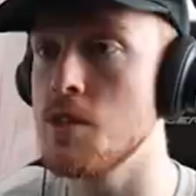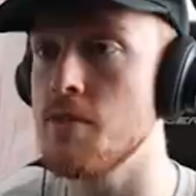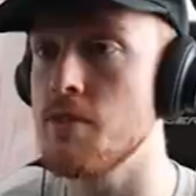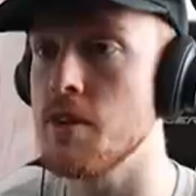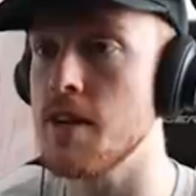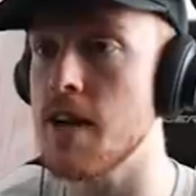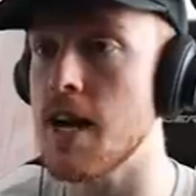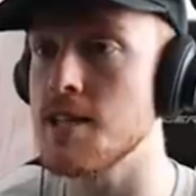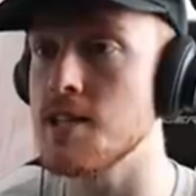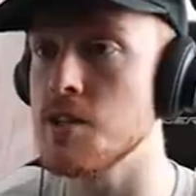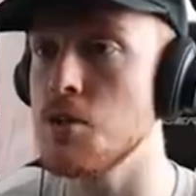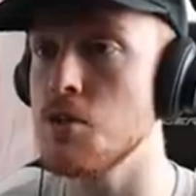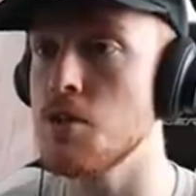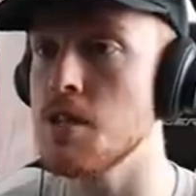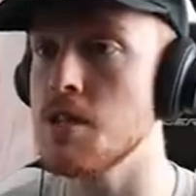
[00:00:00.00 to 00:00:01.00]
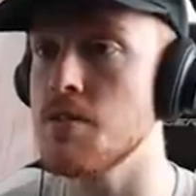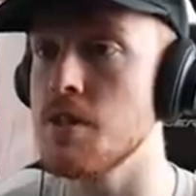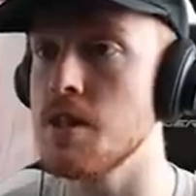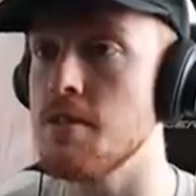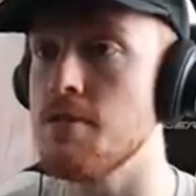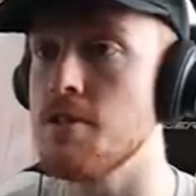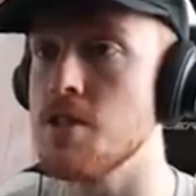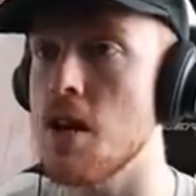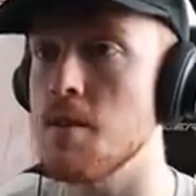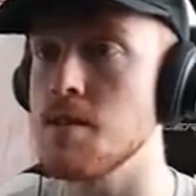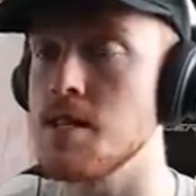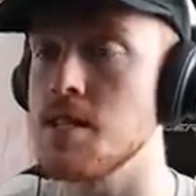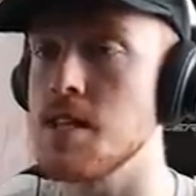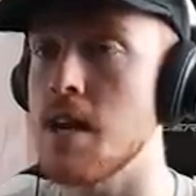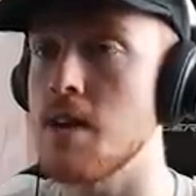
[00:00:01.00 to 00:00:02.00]
different categories for different
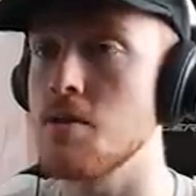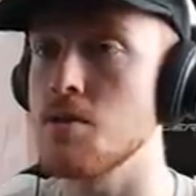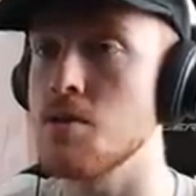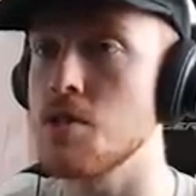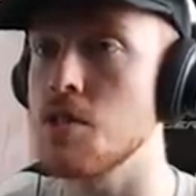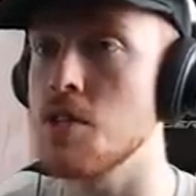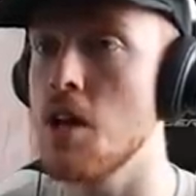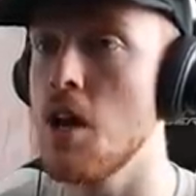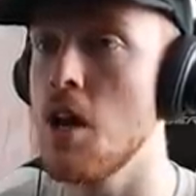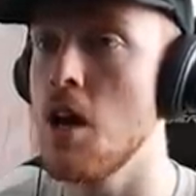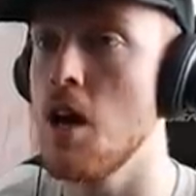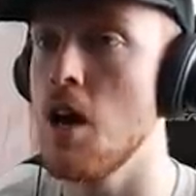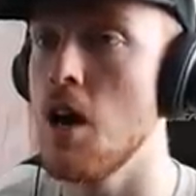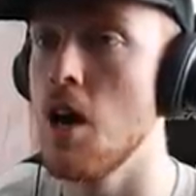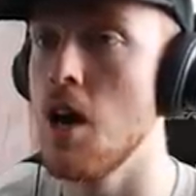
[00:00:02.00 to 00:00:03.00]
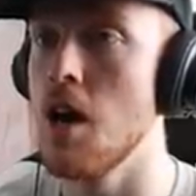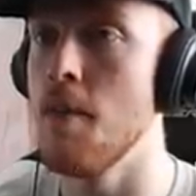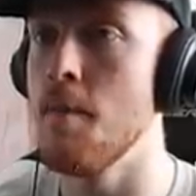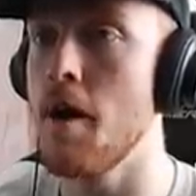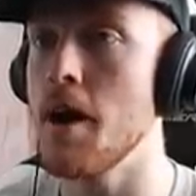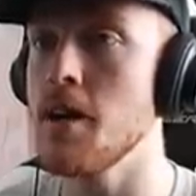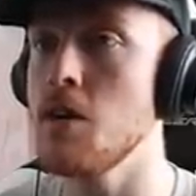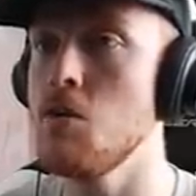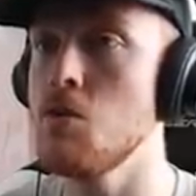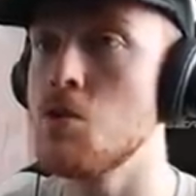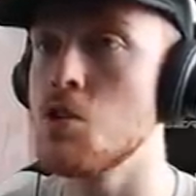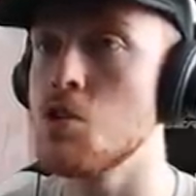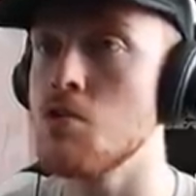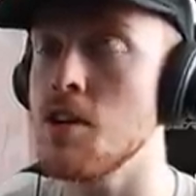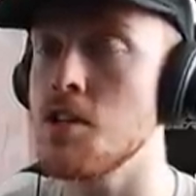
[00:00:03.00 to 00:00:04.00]
types of sounds. Um, I use
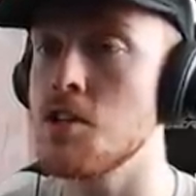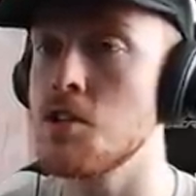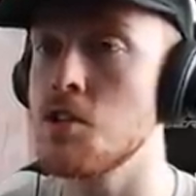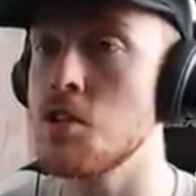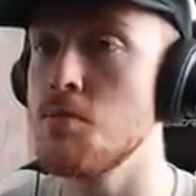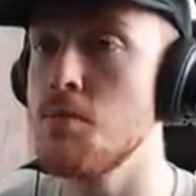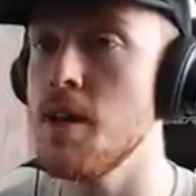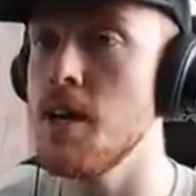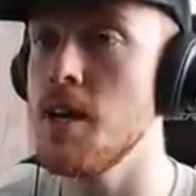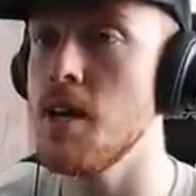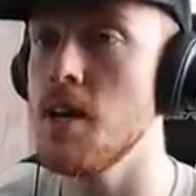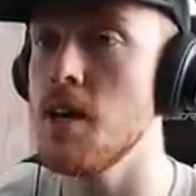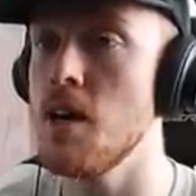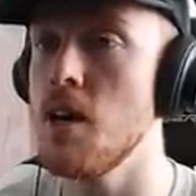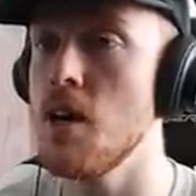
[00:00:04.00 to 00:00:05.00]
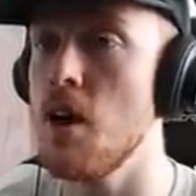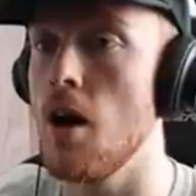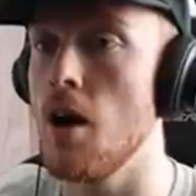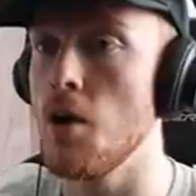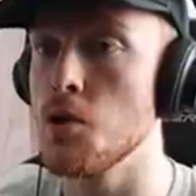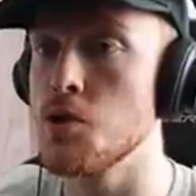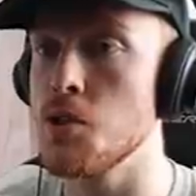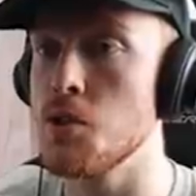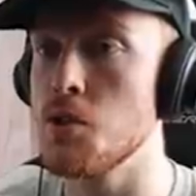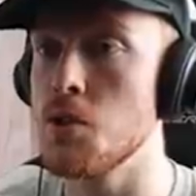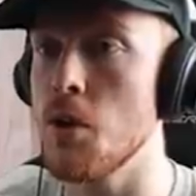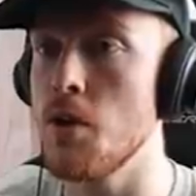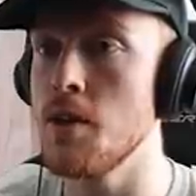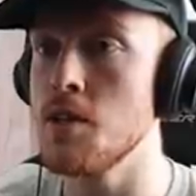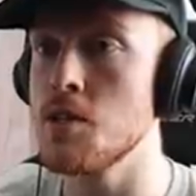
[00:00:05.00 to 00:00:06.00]
Stretch and Smear. I also
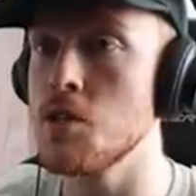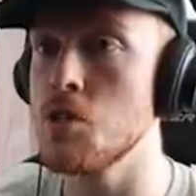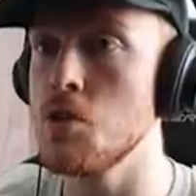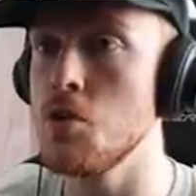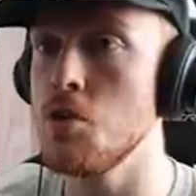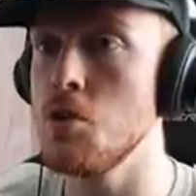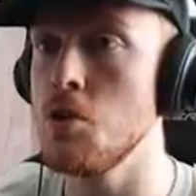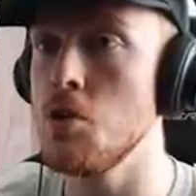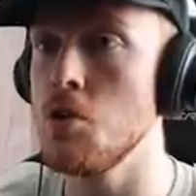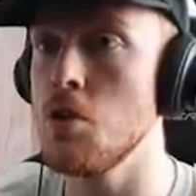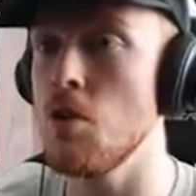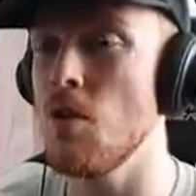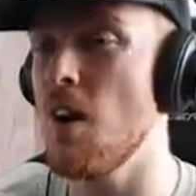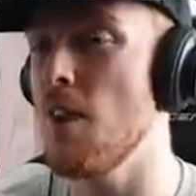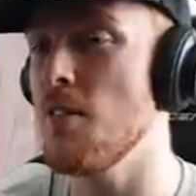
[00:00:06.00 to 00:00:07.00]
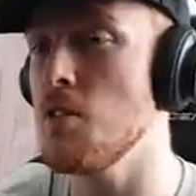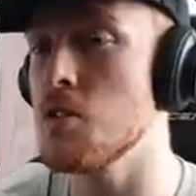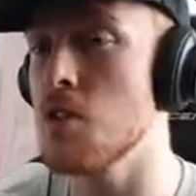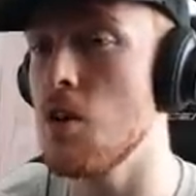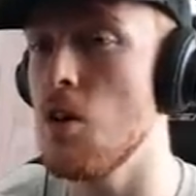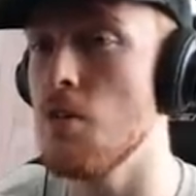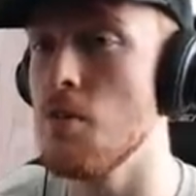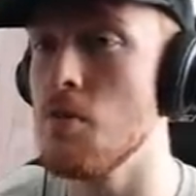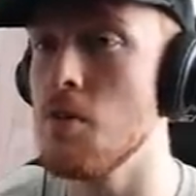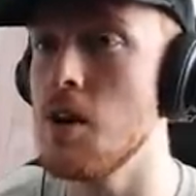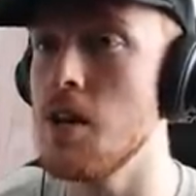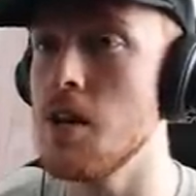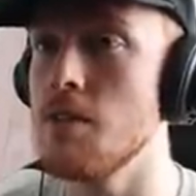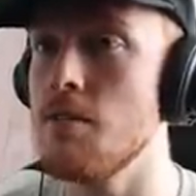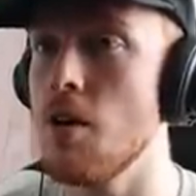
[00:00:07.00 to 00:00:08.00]
go into, well, I've used a lot of them
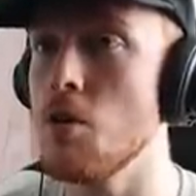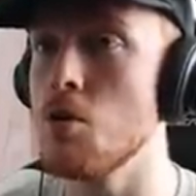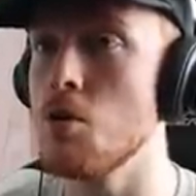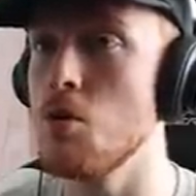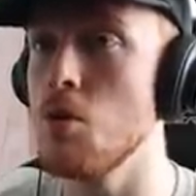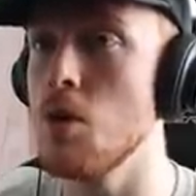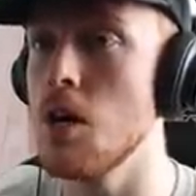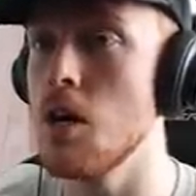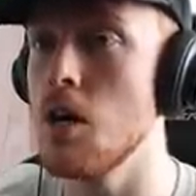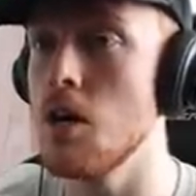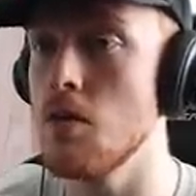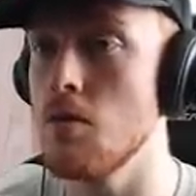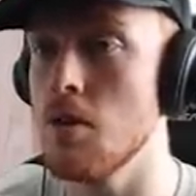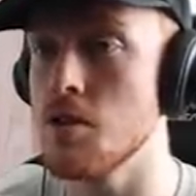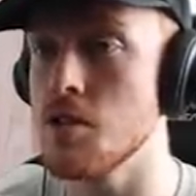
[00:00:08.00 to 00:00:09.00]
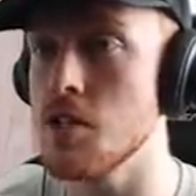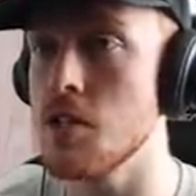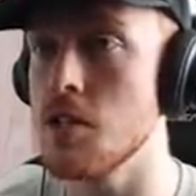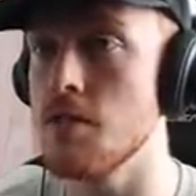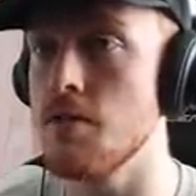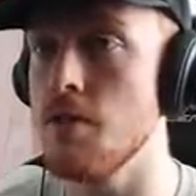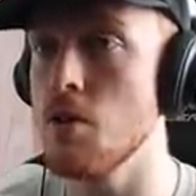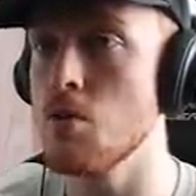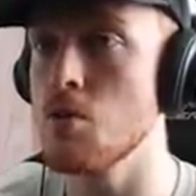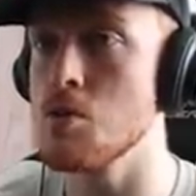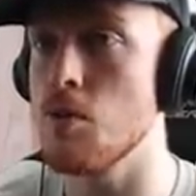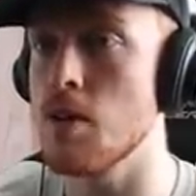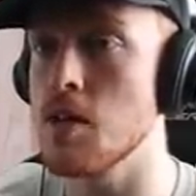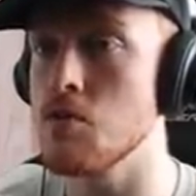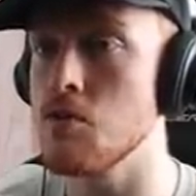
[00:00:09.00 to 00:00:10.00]
really. Vocal, uh, where is it? The
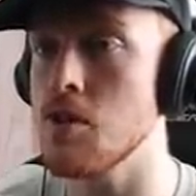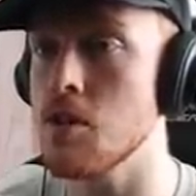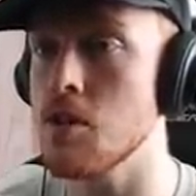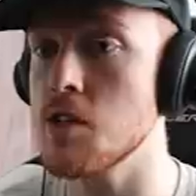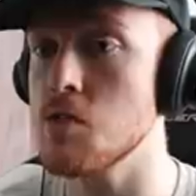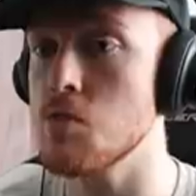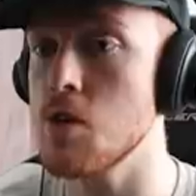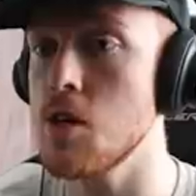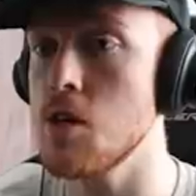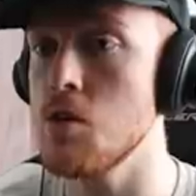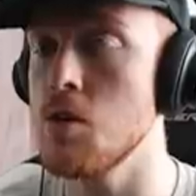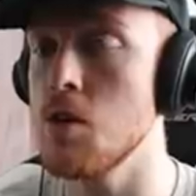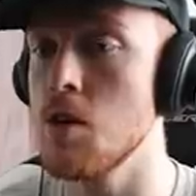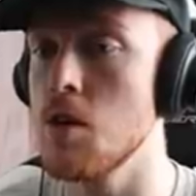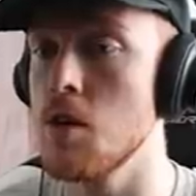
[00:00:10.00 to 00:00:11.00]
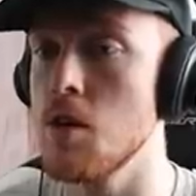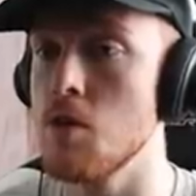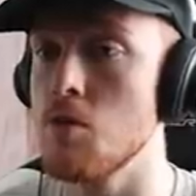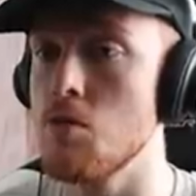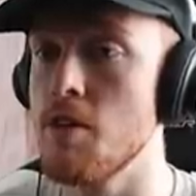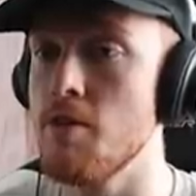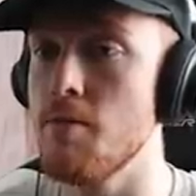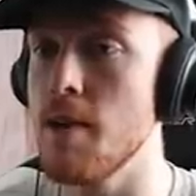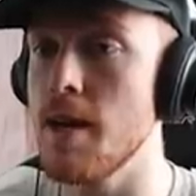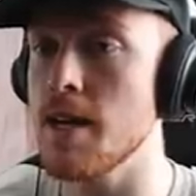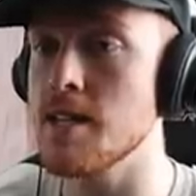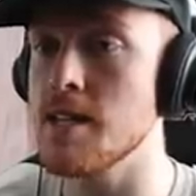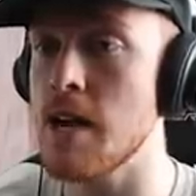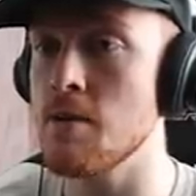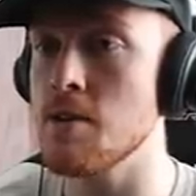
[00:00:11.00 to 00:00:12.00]
vocals one is really good as well.
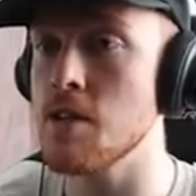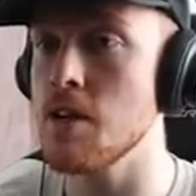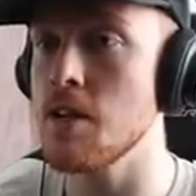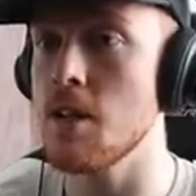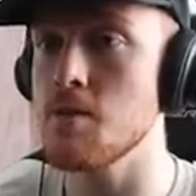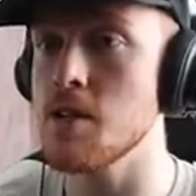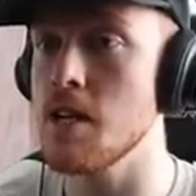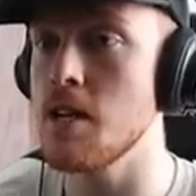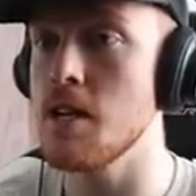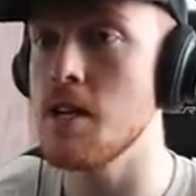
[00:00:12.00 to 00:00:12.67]
Rhythmic, sound design, you know what I'm